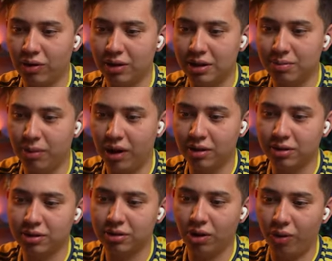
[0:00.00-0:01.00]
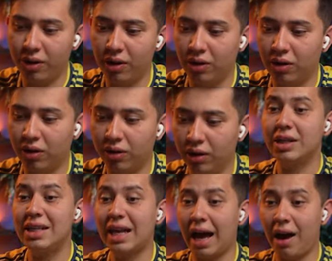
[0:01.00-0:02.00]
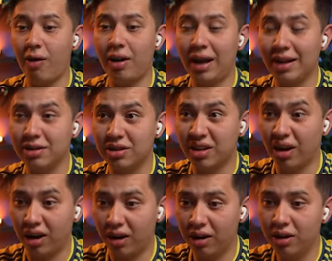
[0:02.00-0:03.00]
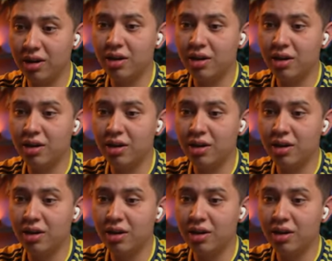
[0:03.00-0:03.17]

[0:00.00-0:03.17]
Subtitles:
got these masks going on, he outlines the car